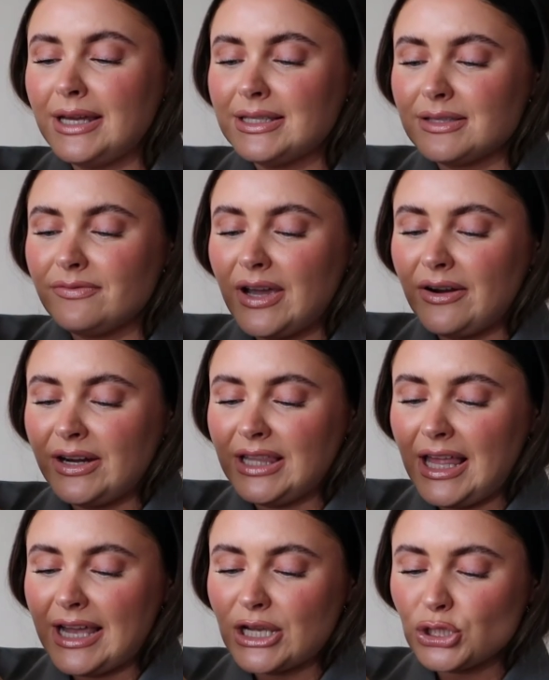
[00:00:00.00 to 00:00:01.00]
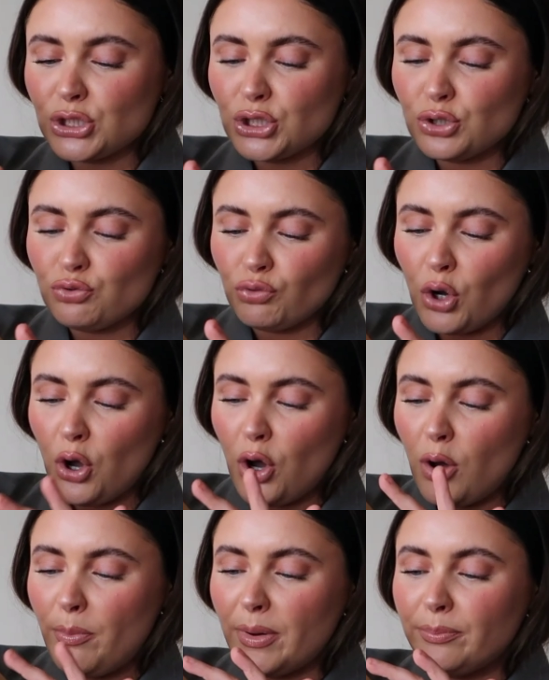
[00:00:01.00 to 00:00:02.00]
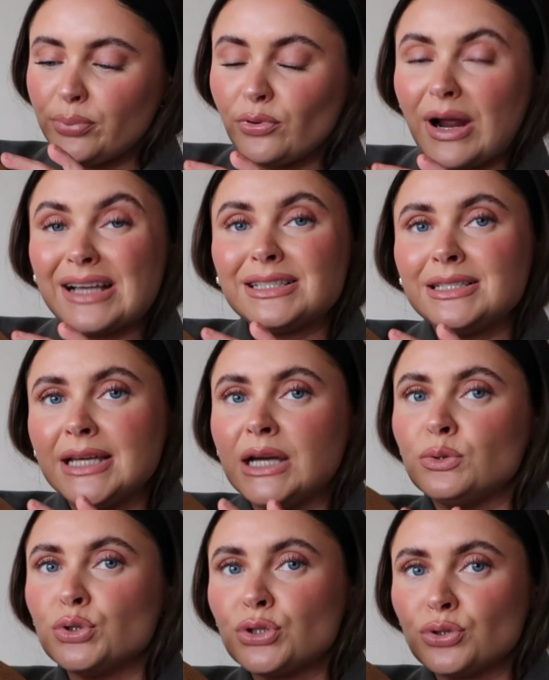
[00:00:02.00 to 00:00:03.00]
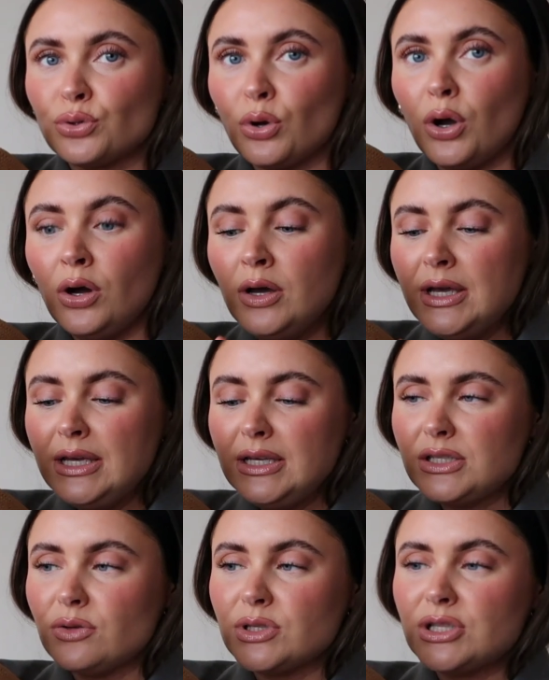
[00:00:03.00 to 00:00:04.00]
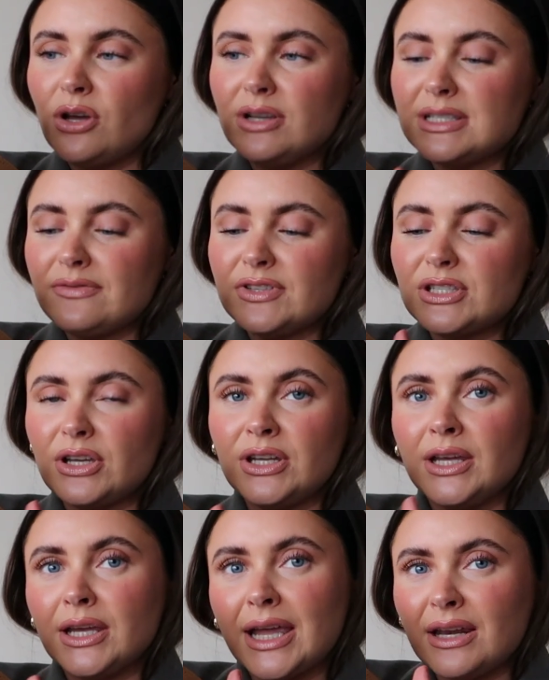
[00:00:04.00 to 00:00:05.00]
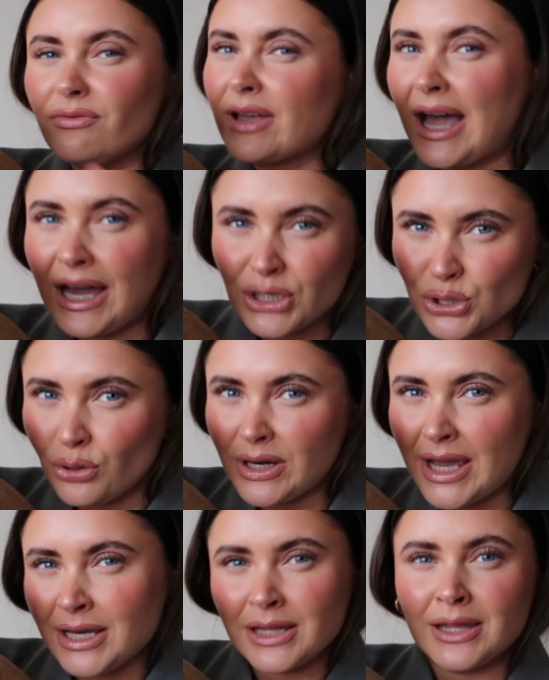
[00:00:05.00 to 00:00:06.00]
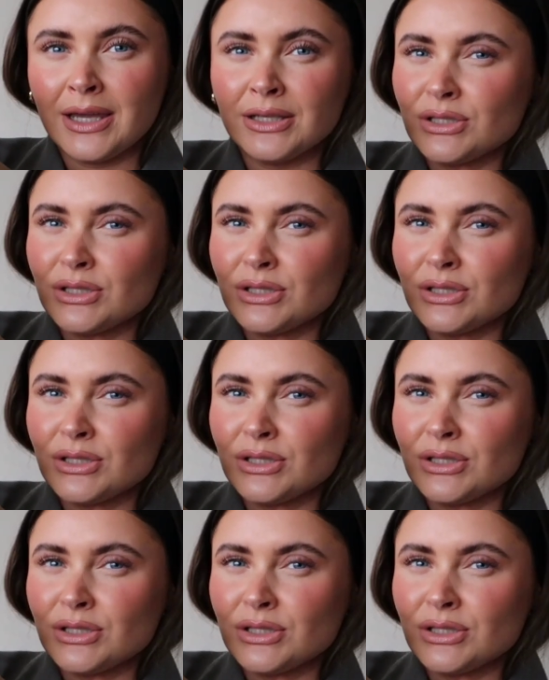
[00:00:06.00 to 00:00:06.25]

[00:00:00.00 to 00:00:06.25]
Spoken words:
It's a very like straw, but pressed down straw, so it's not as if it's gonna kind of catch on anything.